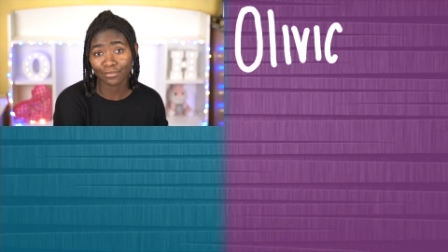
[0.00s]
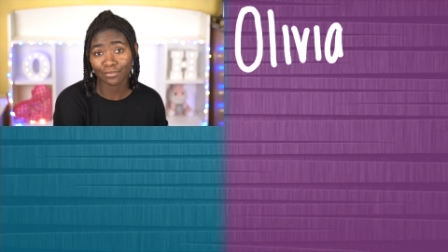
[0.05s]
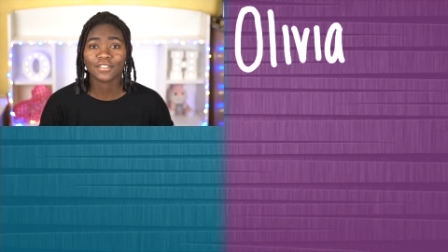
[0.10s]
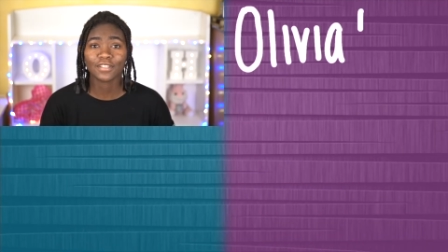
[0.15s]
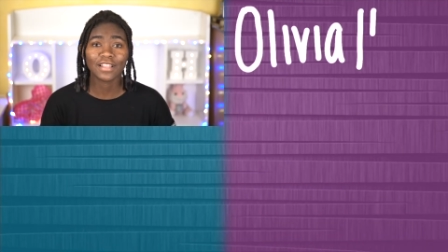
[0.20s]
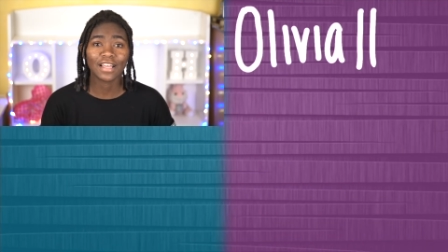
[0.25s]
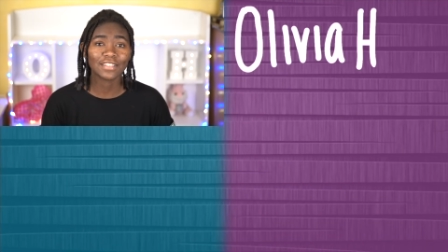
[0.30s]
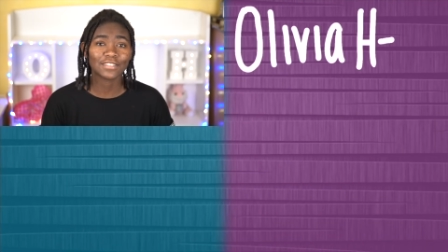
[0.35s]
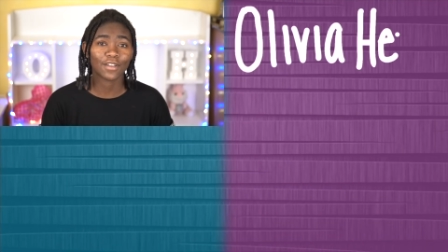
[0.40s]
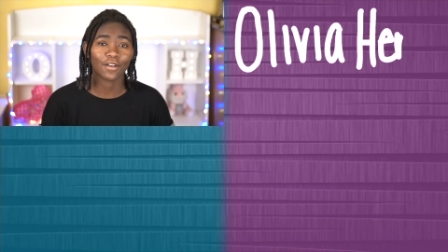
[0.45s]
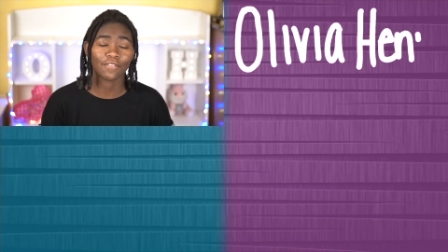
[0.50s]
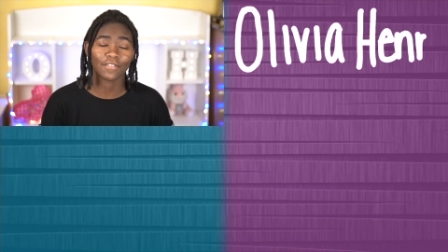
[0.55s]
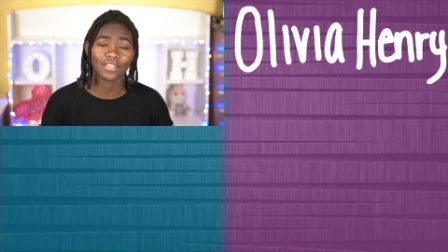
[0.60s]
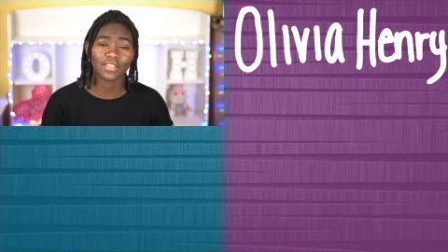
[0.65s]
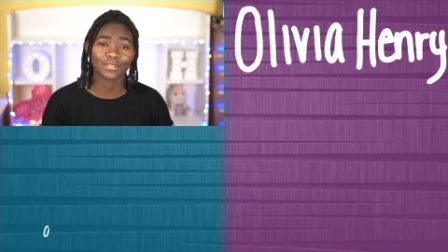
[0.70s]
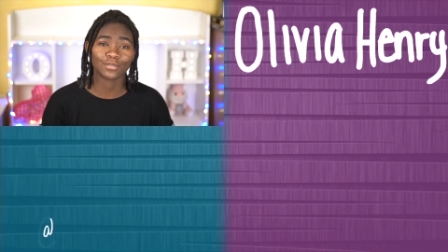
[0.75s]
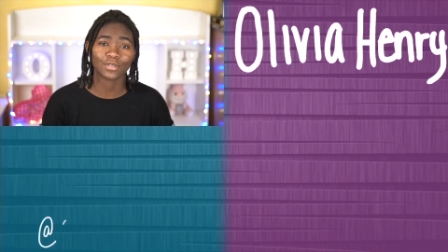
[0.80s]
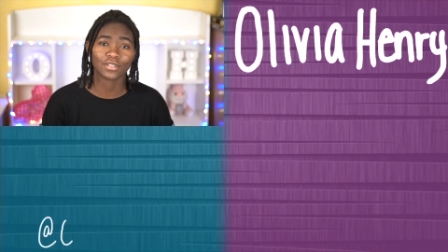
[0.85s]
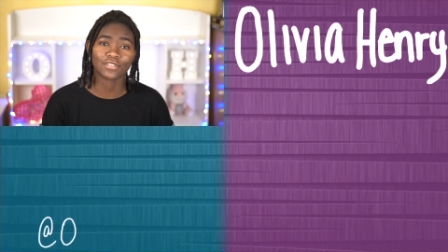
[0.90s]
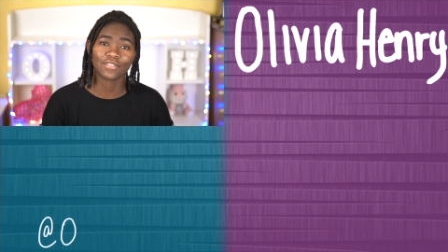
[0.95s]
So that's all for
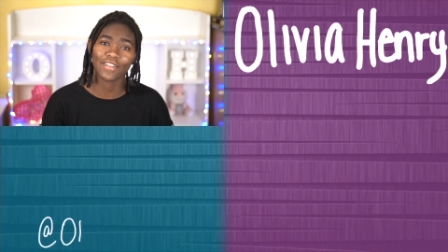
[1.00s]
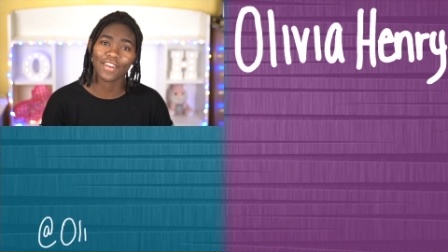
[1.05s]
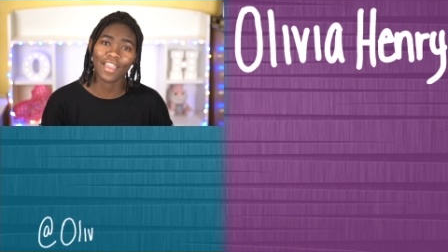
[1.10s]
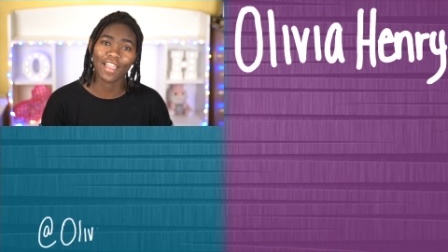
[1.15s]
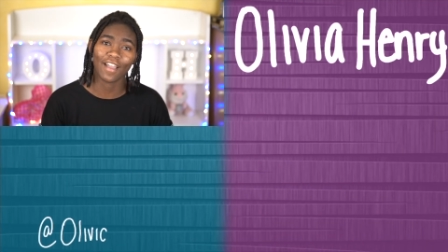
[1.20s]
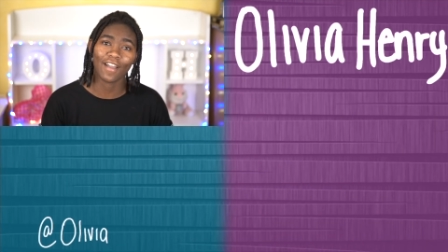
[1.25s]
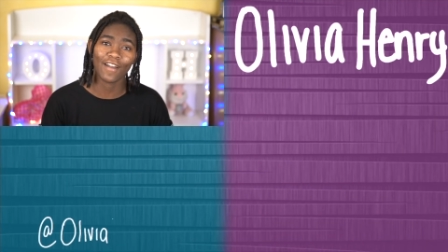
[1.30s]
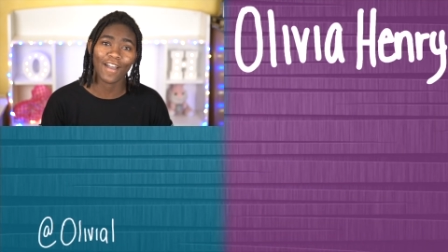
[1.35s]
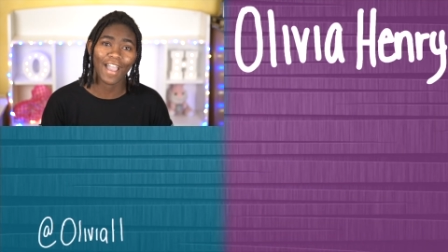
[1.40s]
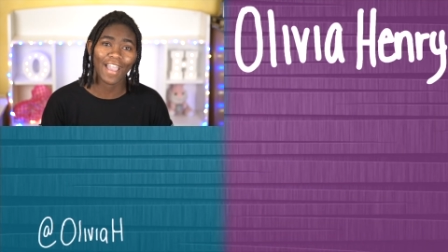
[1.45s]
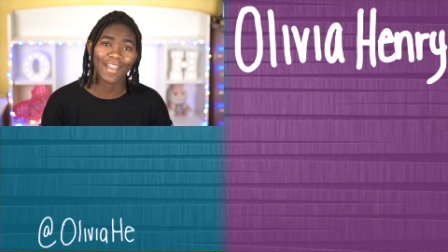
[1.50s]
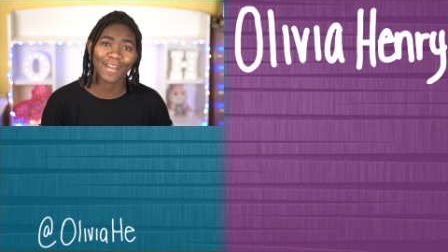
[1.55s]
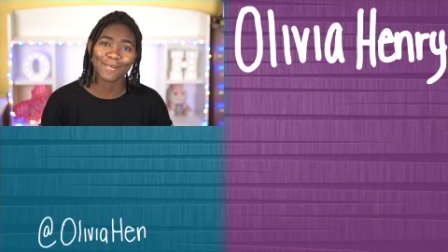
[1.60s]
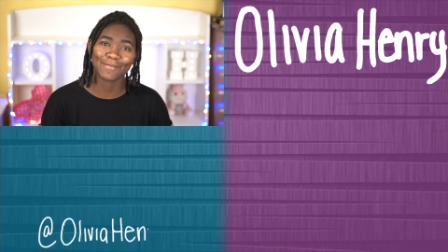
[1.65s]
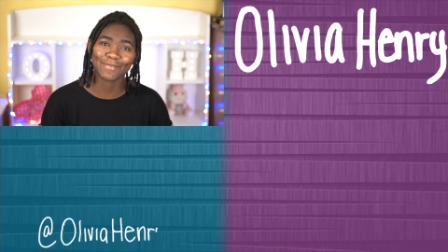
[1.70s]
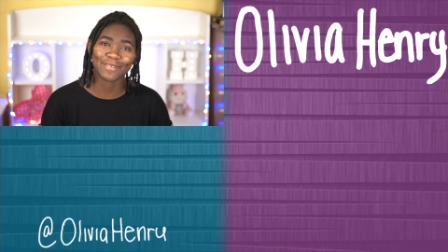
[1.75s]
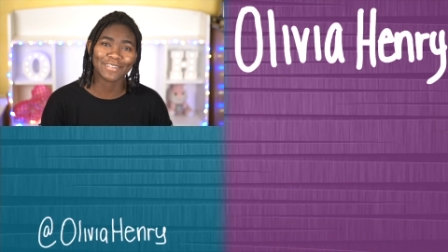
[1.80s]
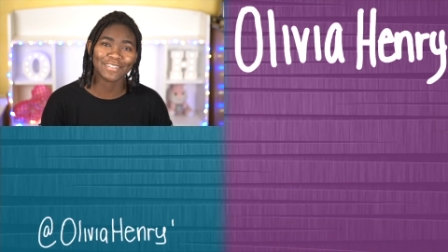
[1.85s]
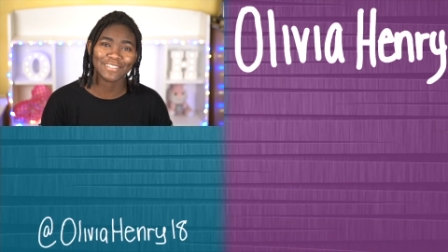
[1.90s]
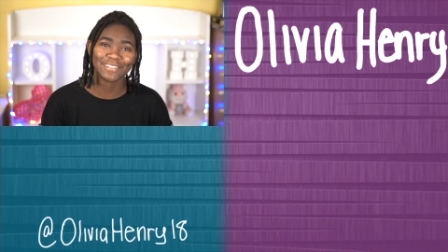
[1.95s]
this week's video. I
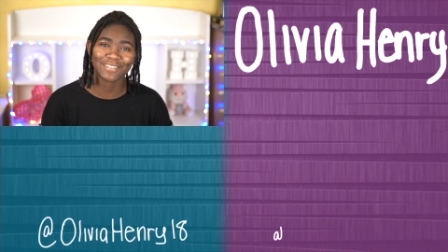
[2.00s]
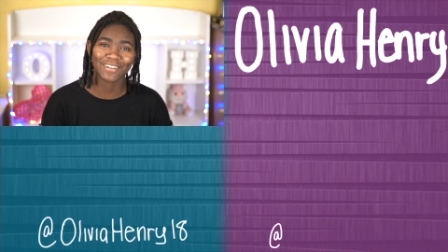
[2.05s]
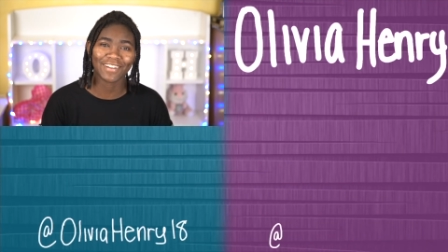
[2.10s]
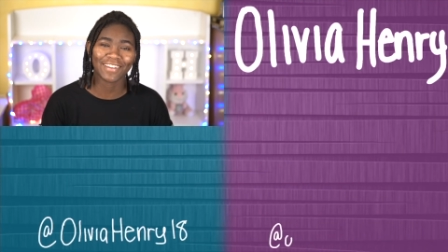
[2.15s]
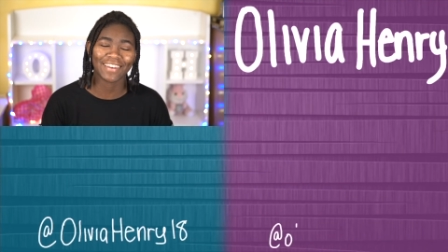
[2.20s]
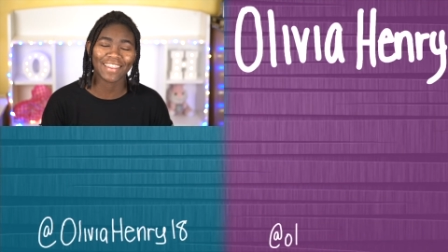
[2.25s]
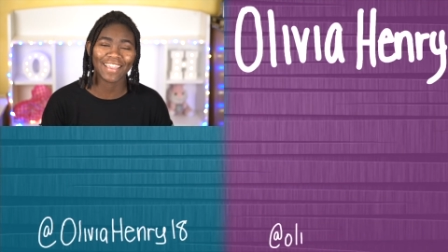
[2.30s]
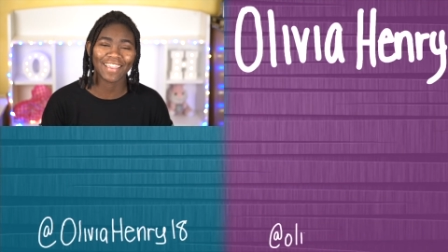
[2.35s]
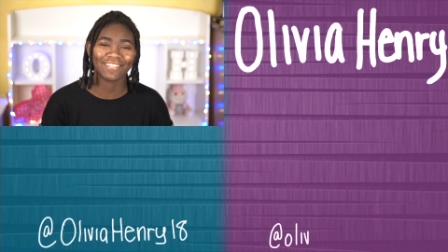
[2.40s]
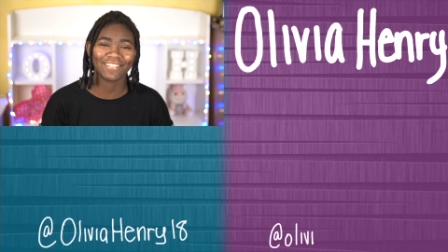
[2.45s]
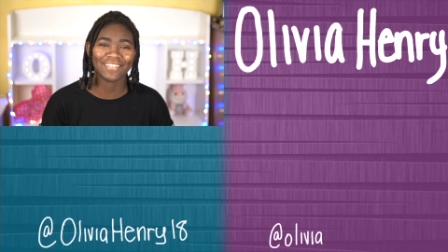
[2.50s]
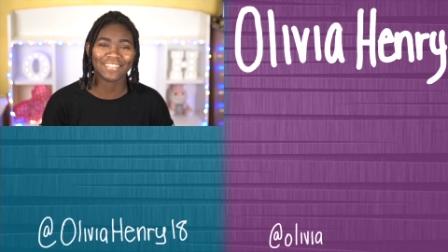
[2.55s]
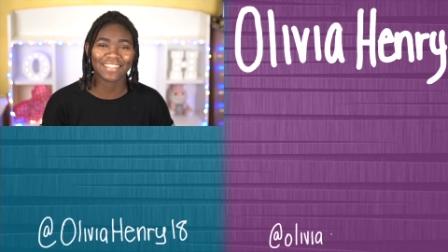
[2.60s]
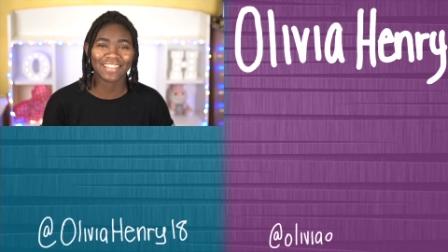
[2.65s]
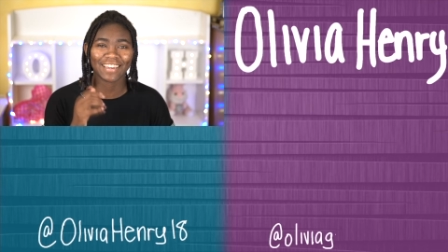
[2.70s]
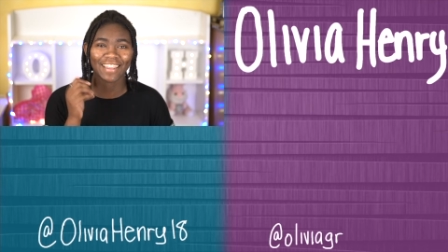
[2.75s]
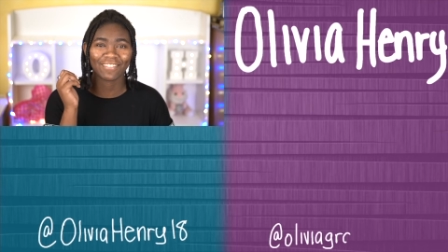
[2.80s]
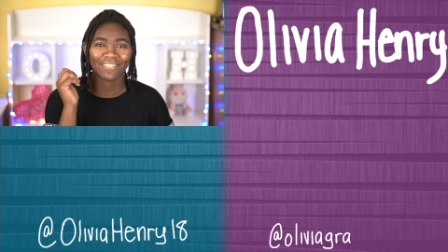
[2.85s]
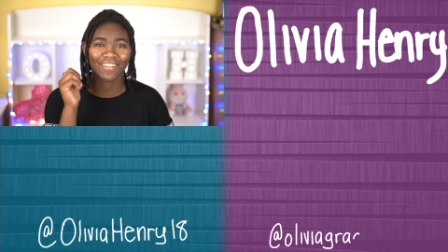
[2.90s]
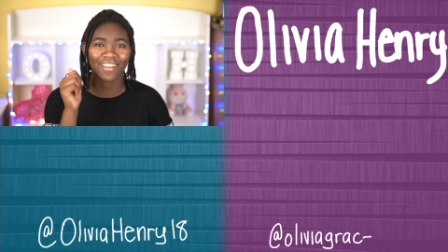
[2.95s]
hope you enjoyed it. If you
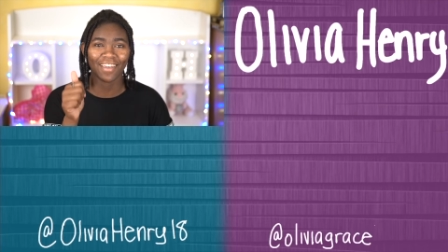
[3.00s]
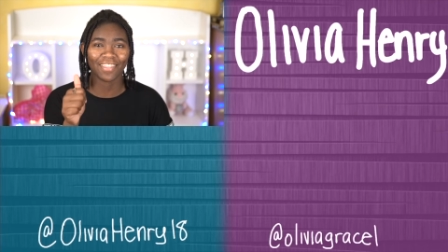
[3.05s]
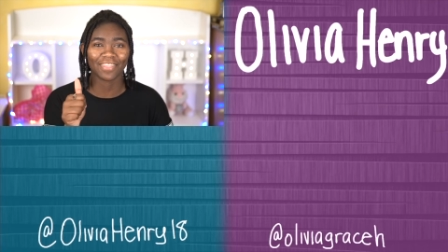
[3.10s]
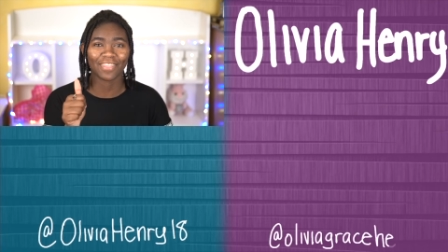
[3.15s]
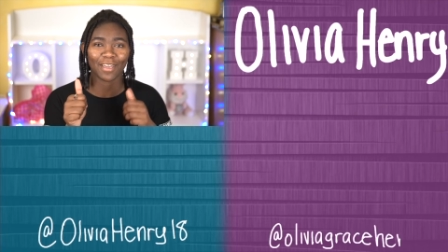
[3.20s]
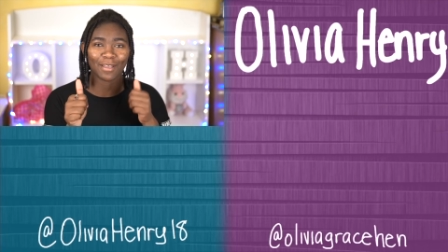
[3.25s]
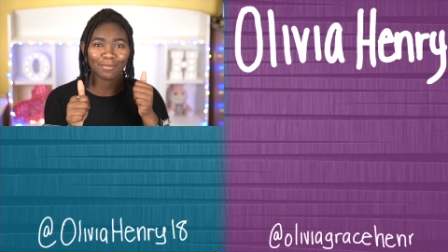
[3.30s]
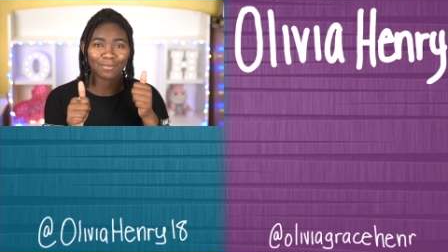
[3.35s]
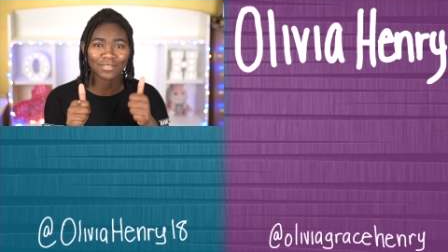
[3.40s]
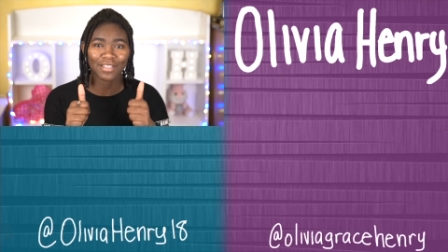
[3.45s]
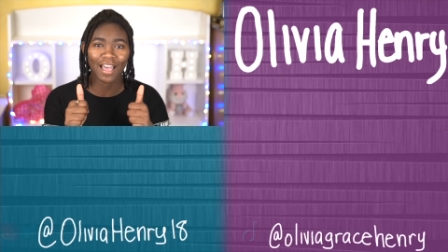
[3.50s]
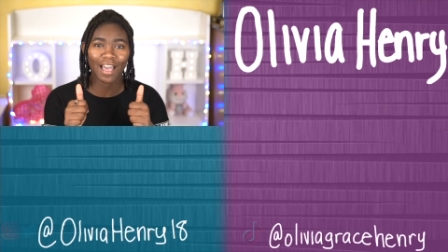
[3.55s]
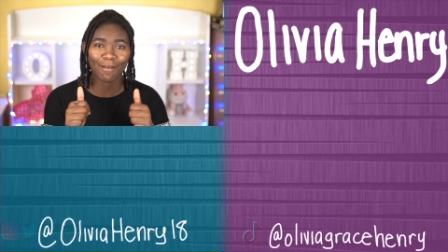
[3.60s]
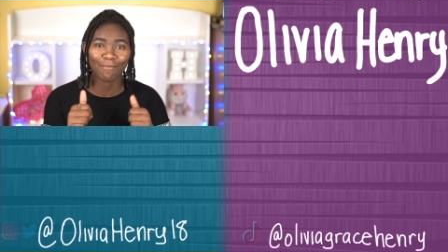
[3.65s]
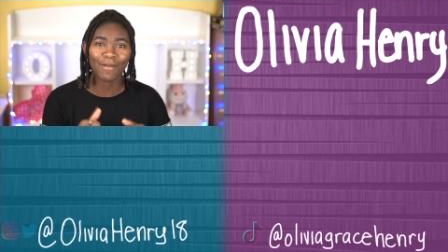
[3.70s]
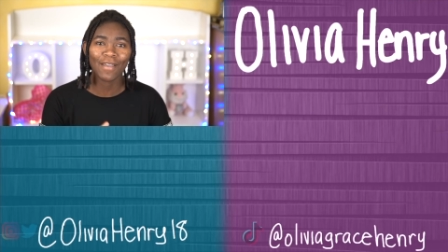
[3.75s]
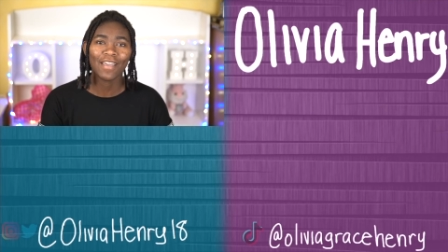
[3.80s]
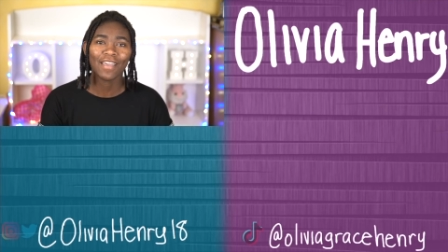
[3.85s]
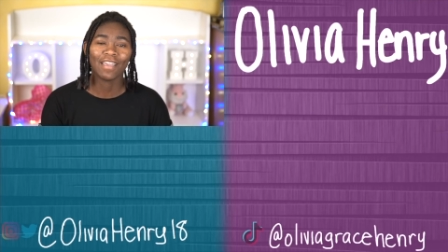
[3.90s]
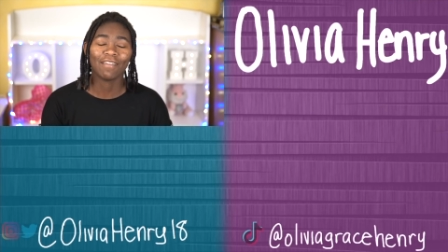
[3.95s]
did, give it a thumbs
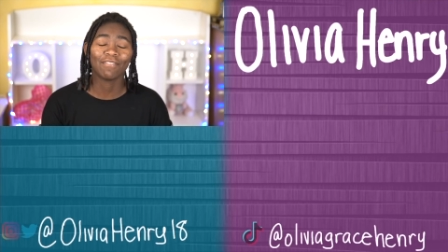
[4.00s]
up.